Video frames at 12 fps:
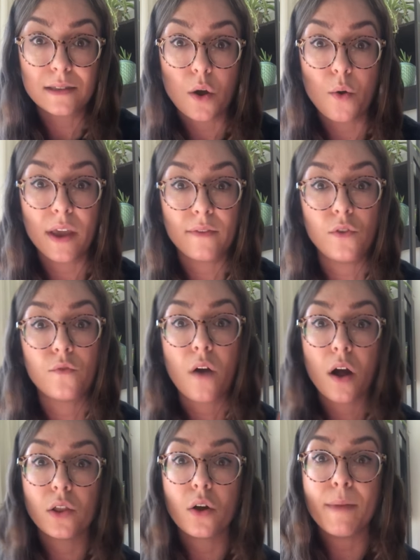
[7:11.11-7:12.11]
so if you
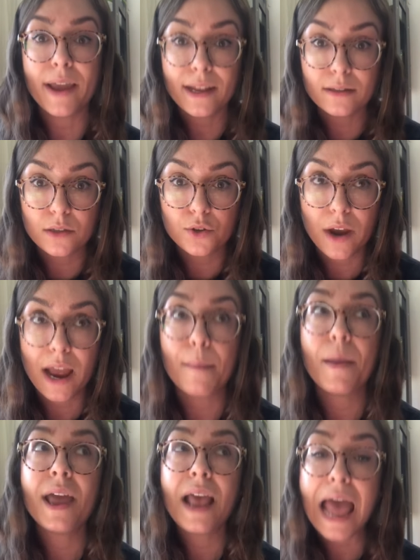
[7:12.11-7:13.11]
follow my Instagram